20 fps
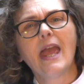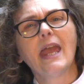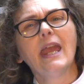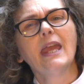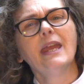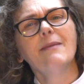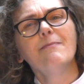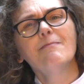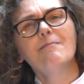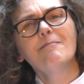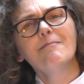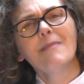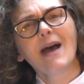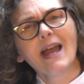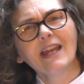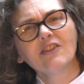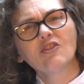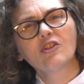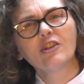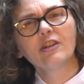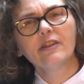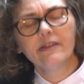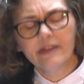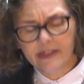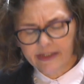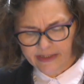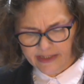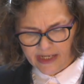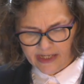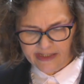Imagine the
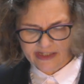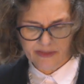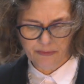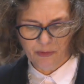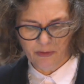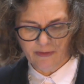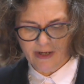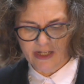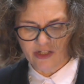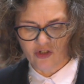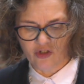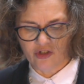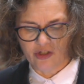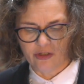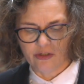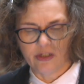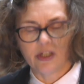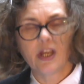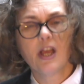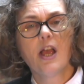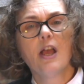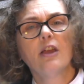desperation